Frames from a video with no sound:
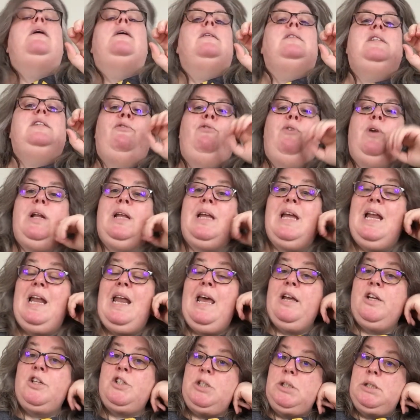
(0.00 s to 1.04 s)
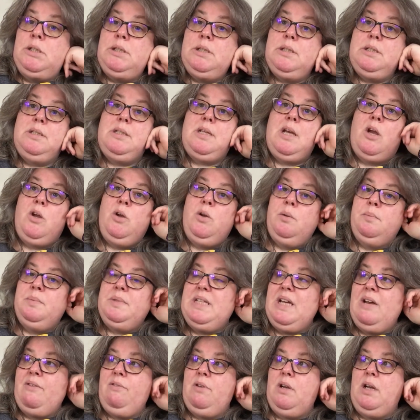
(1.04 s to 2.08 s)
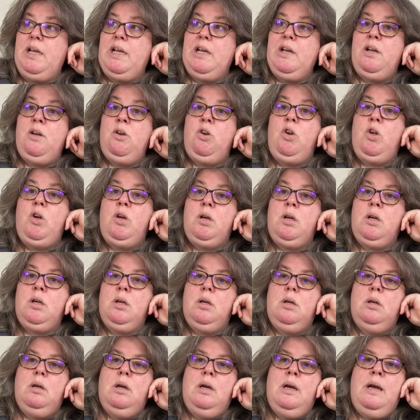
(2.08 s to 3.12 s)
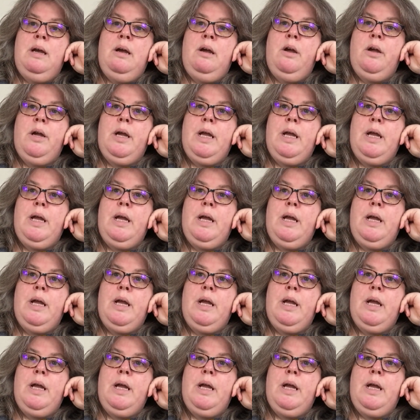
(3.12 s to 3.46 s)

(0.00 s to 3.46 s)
different collections, so I'm definitely going to look at her